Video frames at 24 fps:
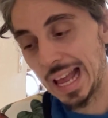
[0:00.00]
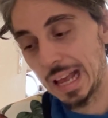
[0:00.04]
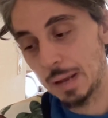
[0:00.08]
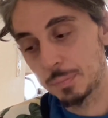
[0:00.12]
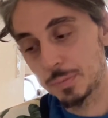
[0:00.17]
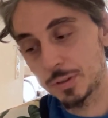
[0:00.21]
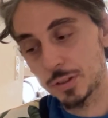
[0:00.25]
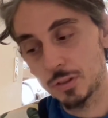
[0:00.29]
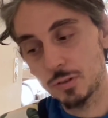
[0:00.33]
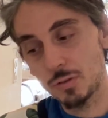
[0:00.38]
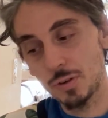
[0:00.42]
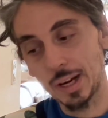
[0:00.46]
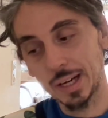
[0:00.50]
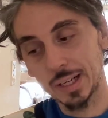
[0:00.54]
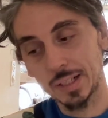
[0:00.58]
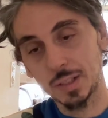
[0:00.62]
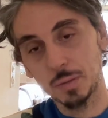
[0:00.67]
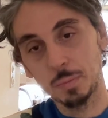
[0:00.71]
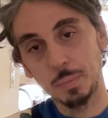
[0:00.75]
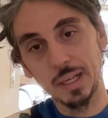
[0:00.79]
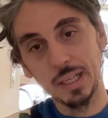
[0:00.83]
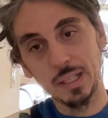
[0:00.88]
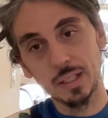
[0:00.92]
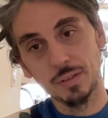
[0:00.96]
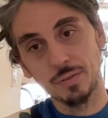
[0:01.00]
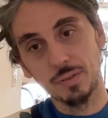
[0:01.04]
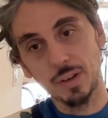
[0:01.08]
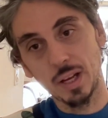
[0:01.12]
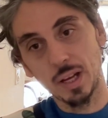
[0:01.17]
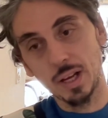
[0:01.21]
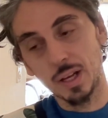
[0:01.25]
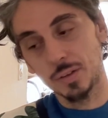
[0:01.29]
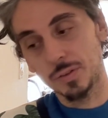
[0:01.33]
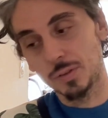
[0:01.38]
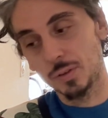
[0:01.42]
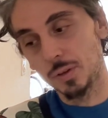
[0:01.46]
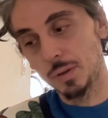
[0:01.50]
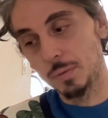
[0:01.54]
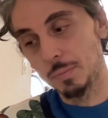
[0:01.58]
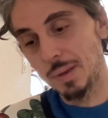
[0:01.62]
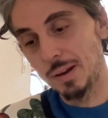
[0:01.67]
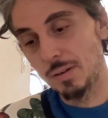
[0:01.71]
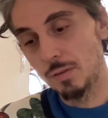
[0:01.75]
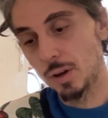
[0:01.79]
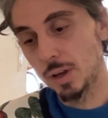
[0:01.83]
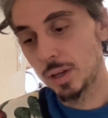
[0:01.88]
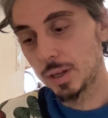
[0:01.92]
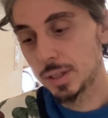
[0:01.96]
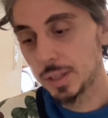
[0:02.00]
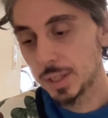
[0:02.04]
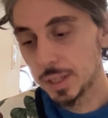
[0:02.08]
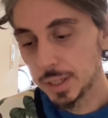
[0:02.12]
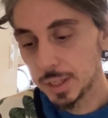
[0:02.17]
abstract piece of art on a mirror.